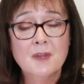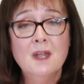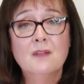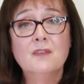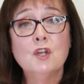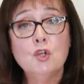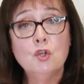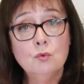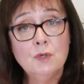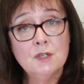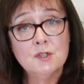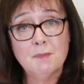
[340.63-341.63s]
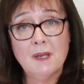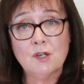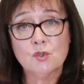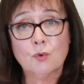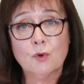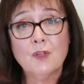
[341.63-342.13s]
then you need to make
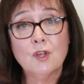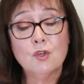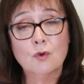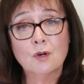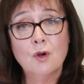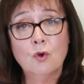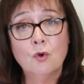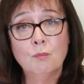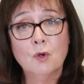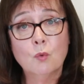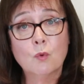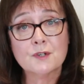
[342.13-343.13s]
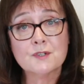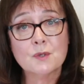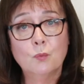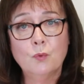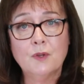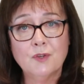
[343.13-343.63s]
sure that your home works
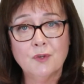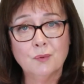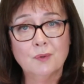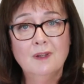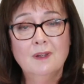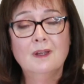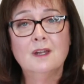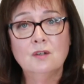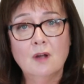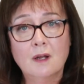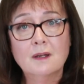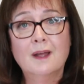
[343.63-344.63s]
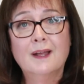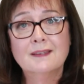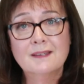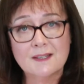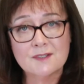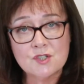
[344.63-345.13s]
with you and not
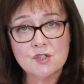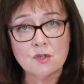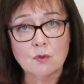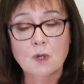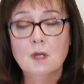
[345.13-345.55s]
against you.